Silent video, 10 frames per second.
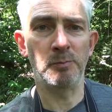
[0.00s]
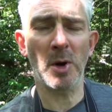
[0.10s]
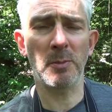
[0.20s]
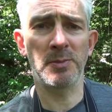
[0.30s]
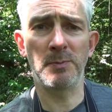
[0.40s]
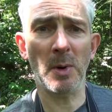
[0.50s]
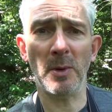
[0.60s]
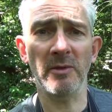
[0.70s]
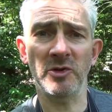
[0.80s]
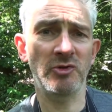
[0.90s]
Bob
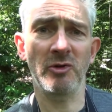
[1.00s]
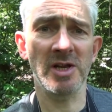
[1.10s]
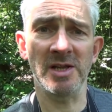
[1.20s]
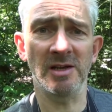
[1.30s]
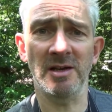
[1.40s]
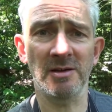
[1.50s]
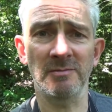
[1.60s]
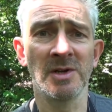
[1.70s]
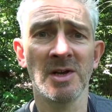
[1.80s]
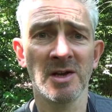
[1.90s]
on the tree,
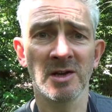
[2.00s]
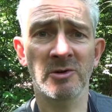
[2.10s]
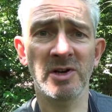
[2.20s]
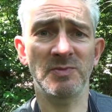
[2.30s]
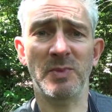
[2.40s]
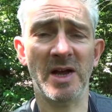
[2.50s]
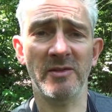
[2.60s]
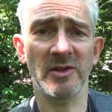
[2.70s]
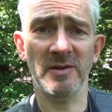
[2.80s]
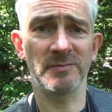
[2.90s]
Chris by
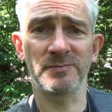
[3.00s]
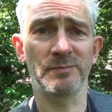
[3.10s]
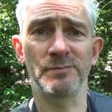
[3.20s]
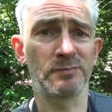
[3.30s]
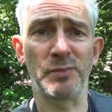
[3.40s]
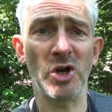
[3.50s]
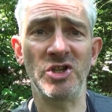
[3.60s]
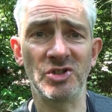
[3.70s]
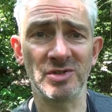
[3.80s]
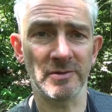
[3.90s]
the
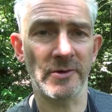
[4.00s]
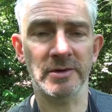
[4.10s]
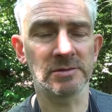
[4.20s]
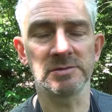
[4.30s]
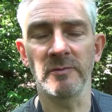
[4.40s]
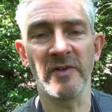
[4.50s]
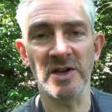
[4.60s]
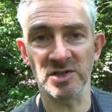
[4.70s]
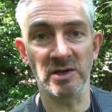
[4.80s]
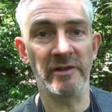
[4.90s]
bridge. And
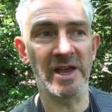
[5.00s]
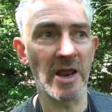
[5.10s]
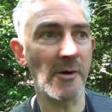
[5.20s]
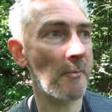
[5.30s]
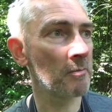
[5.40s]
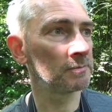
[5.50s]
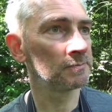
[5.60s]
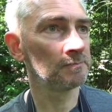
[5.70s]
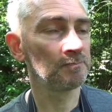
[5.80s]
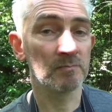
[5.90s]
eventually they get it.
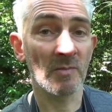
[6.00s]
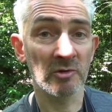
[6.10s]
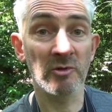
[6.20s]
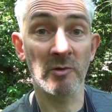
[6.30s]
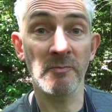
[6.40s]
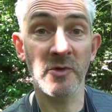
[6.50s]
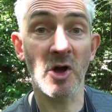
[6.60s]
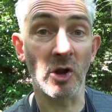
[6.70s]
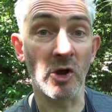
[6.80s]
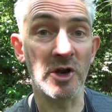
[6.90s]
So they're
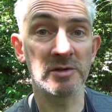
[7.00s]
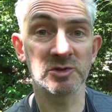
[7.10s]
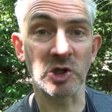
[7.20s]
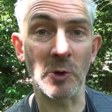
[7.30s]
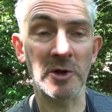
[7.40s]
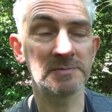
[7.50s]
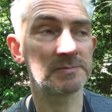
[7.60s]
all learning slowly.